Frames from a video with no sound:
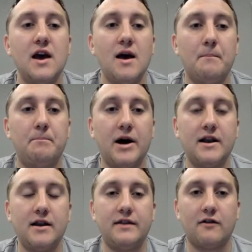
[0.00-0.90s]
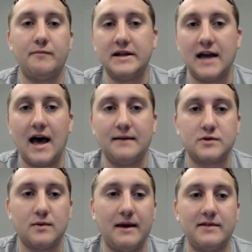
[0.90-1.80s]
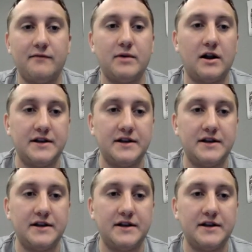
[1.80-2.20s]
But there have been times where maybe they've been